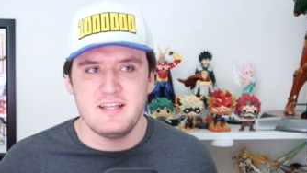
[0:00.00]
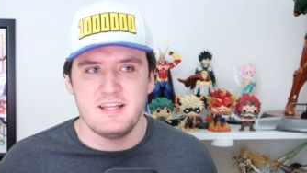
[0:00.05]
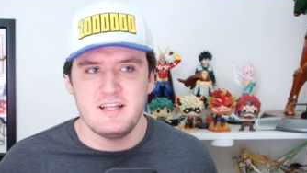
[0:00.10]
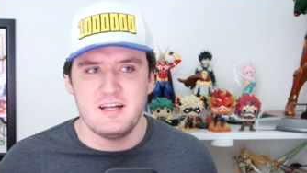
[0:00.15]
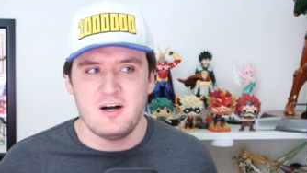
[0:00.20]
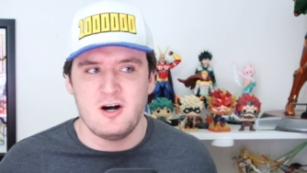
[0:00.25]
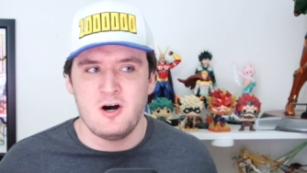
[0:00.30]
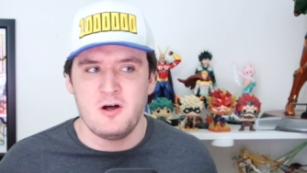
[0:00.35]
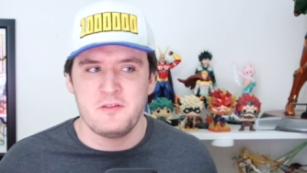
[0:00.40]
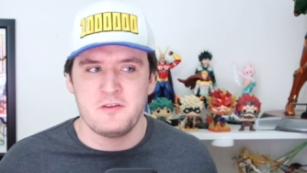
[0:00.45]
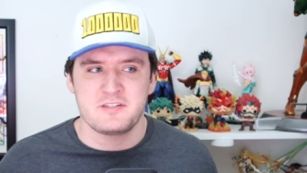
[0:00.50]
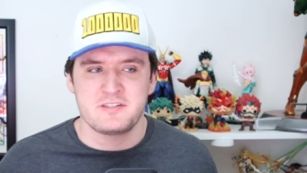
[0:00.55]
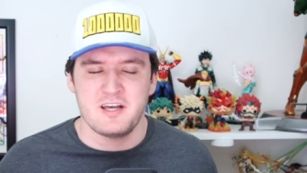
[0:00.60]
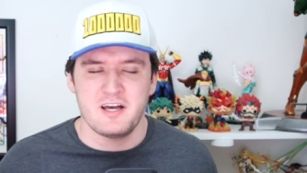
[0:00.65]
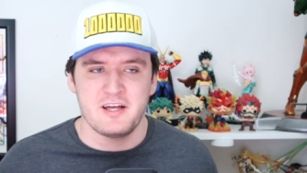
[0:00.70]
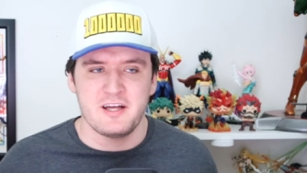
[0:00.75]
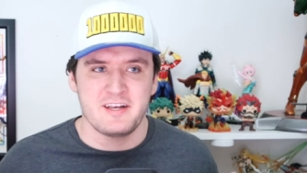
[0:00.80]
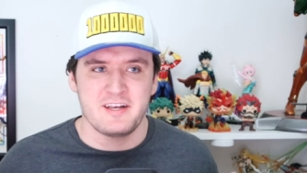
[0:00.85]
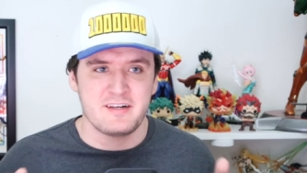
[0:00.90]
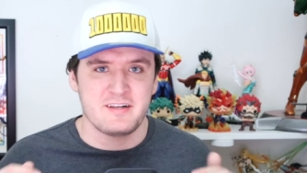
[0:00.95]
all of a
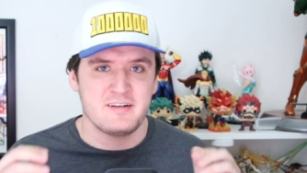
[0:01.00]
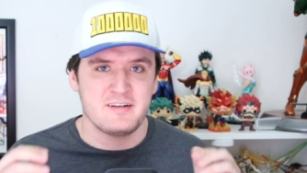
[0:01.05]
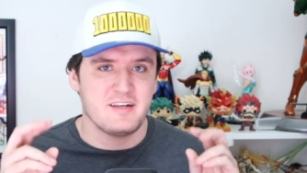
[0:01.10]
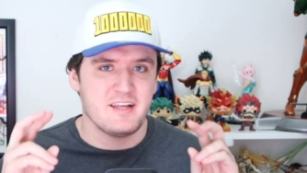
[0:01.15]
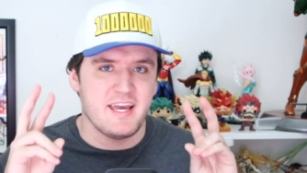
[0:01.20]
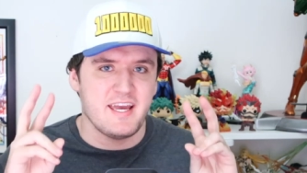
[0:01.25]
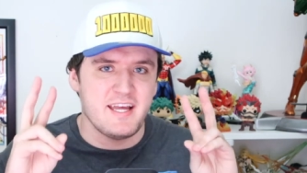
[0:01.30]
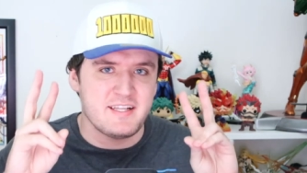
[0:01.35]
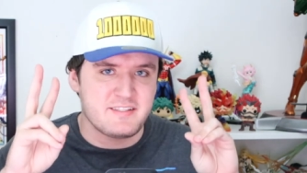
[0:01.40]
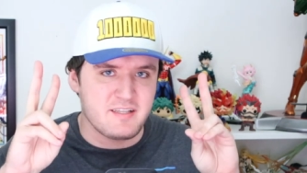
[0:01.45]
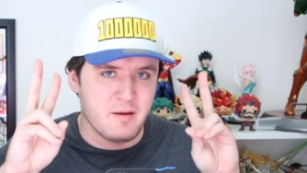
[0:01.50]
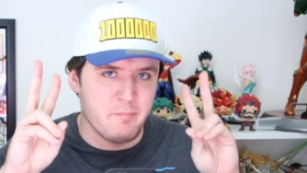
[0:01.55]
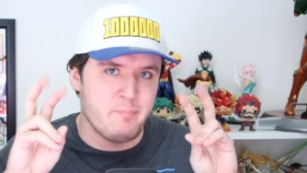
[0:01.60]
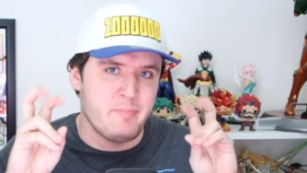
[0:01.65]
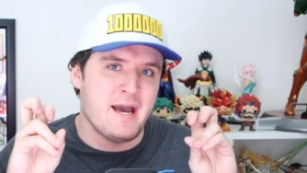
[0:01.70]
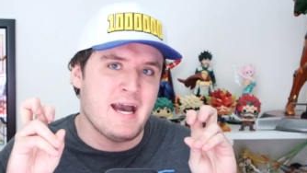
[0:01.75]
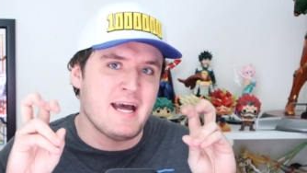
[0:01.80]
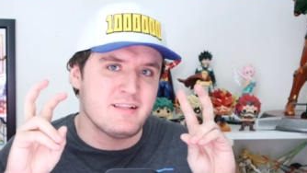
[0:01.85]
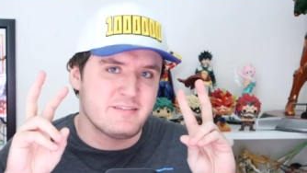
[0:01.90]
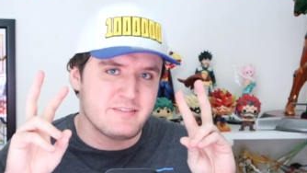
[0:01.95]
sudden it's a
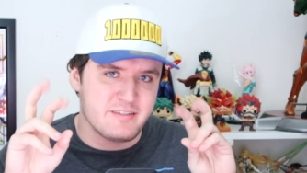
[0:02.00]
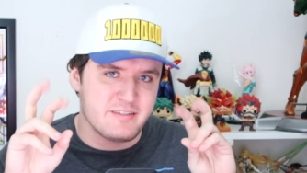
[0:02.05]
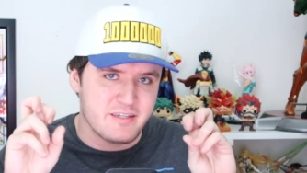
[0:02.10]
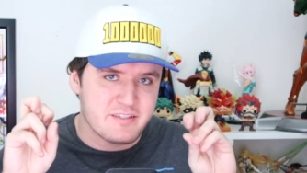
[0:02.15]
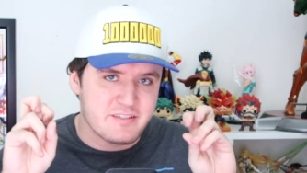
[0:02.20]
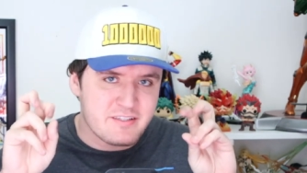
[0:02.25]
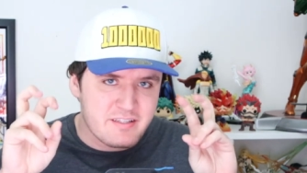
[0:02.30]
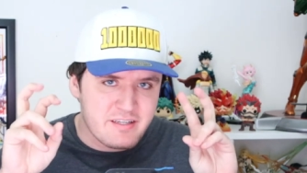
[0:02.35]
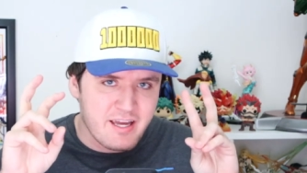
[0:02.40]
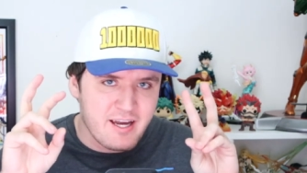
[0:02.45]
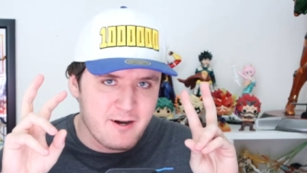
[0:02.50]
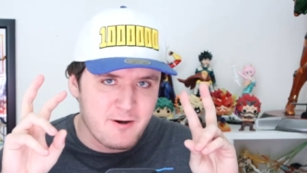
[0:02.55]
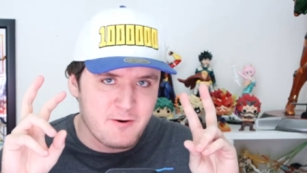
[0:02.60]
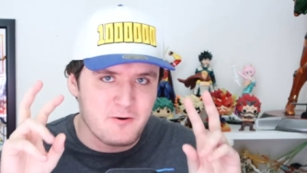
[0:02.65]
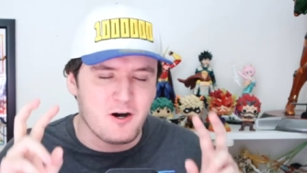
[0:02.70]
bad season now.